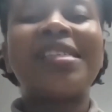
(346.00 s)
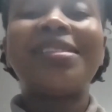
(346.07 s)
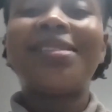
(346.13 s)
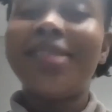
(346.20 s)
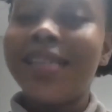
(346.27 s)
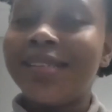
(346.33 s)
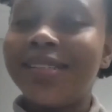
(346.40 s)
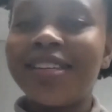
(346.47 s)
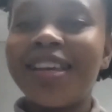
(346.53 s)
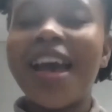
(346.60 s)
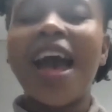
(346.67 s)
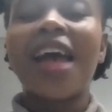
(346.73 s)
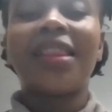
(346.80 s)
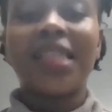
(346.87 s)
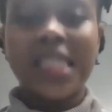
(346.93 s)
a seat
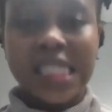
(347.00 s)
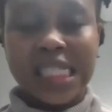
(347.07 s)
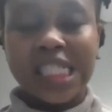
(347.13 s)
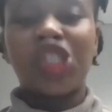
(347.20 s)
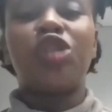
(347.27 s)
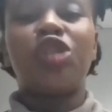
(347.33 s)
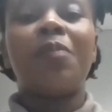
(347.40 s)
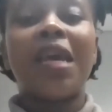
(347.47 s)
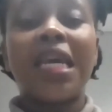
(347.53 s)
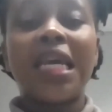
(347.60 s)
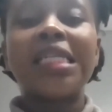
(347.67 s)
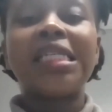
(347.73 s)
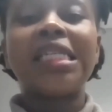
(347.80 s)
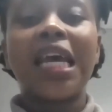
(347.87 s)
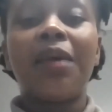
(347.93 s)
at the
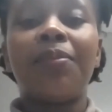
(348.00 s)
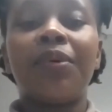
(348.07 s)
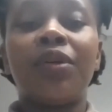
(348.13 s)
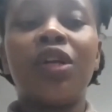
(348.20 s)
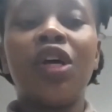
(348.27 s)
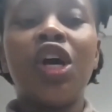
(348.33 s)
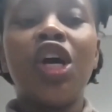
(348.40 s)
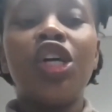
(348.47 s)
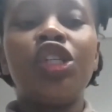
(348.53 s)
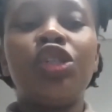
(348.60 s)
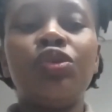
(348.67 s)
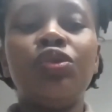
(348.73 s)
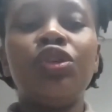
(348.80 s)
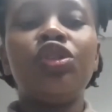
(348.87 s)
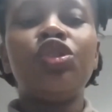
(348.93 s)
decision-making table
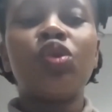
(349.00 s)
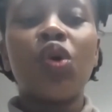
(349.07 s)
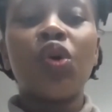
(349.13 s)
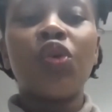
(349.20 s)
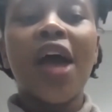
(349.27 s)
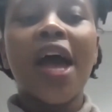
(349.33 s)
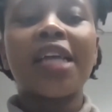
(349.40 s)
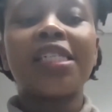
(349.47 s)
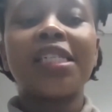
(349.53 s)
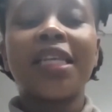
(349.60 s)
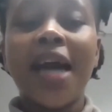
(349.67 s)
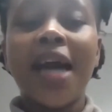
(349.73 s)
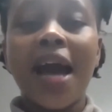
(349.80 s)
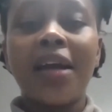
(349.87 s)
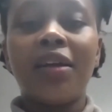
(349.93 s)
to ensure that the
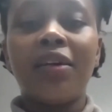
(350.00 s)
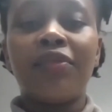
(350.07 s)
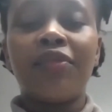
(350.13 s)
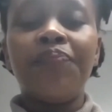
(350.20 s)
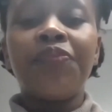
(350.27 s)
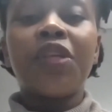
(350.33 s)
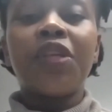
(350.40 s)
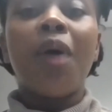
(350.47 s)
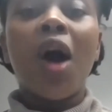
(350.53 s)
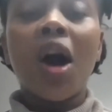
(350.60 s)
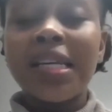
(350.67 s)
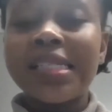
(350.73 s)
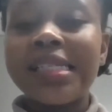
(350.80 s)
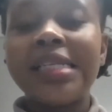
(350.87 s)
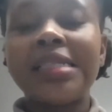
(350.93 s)
kind of
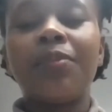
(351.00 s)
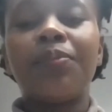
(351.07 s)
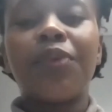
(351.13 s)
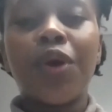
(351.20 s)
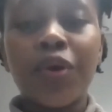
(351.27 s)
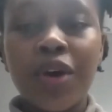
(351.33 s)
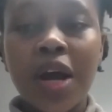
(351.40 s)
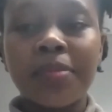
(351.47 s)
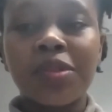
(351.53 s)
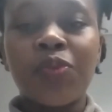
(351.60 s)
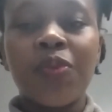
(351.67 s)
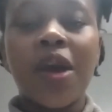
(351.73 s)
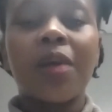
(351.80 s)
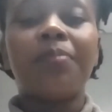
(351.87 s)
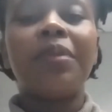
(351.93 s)
policies and programs
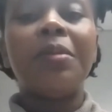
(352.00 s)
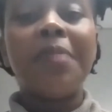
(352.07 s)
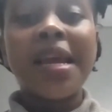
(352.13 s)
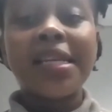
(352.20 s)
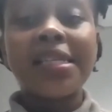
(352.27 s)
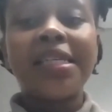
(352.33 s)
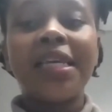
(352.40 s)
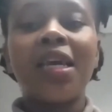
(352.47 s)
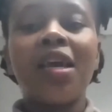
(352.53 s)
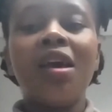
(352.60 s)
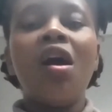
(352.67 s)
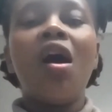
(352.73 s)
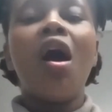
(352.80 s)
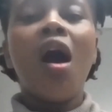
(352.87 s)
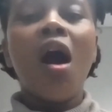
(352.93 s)
we are implementing
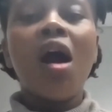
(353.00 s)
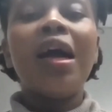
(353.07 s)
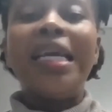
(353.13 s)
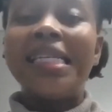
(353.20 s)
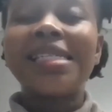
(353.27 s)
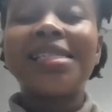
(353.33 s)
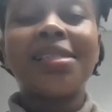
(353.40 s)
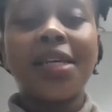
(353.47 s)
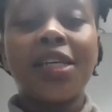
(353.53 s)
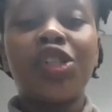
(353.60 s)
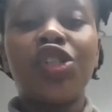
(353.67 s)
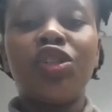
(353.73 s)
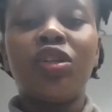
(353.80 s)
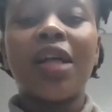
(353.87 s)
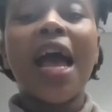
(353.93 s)
are
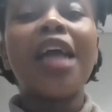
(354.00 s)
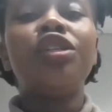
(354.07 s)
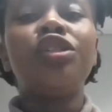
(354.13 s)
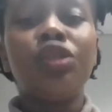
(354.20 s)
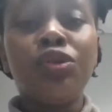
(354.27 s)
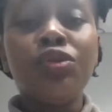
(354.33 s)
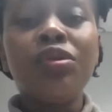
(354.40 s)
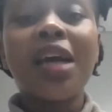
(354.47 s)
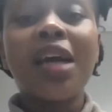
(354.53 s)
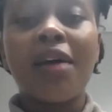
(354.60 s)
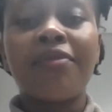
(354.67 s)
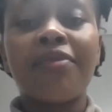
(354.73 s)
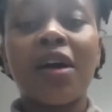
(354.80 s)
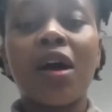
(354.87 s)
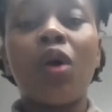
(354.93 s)
intersectional and do
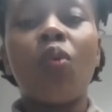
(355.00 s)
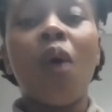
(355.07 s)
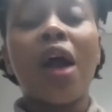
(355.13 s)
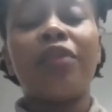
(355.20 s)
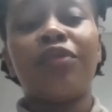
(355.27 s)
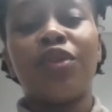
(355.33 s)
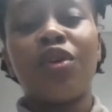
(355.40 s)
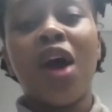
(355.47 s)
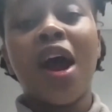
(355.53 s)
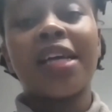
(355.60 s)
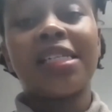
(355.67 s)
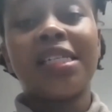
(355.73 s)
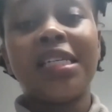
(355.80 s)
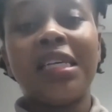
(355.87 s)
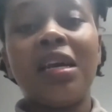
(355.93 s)
cover a wide
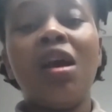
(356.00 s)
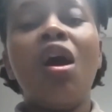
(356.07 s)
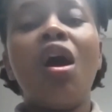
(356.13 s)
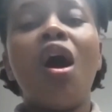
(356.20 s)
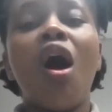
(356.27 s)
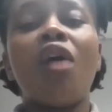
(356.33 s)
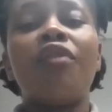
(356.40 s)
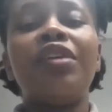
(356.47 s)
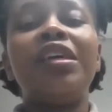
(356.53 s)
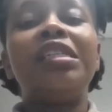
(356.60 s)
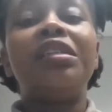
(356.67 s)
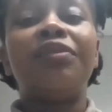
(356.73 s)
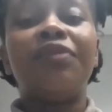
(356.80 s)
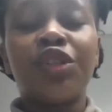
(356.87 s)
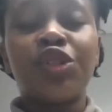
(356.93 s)
variety of
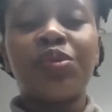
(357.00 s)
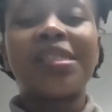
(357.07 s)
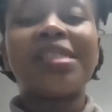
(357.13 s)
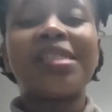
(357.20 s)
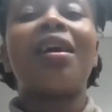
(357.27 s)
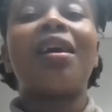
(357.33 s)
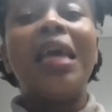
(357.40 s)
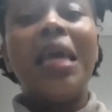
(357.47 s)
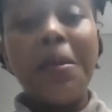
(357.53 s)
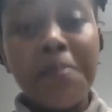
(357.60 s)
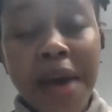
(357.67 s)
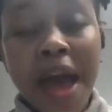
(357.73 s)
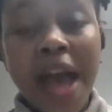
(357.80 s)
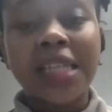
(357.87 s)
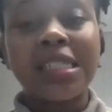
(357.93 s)
individuals that are
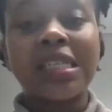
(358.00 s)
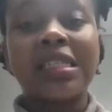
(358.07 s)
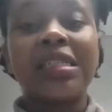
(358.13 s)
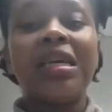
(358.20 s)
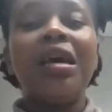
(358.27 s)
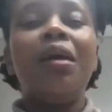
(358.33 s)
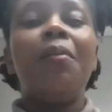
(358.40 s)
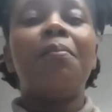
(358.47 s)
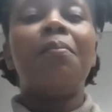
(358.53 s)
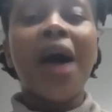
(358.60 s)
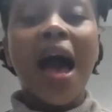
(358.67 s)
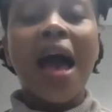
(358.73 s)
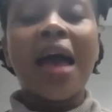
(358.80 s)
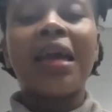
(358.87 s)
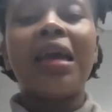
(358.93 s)
impacted
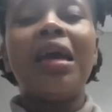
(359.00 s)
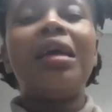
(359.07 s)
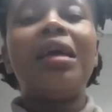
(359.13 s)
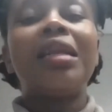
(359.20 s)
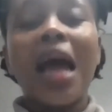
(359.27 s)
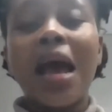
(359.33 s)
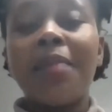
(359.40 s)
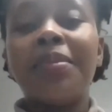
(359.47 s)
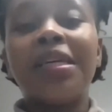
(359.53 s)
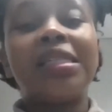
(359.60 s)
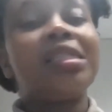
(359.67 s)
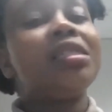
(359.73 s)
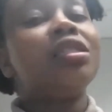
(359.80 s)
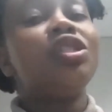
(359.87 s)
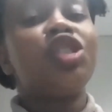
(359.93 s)
by
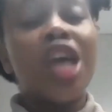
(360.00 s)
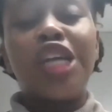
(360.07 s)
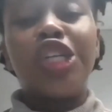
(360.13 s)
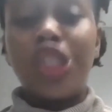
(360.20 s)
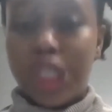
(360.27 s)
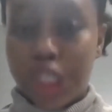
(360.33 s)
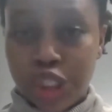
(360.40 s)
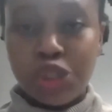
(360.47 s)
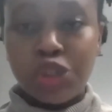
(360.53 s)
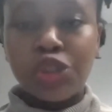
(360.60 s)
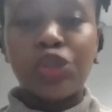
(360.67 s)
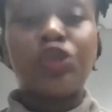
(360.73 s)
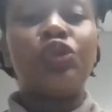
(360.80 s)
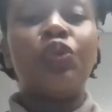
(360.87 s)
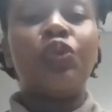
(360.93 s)
climate change
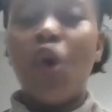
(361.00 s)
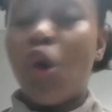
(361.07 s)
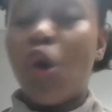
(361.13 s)
issues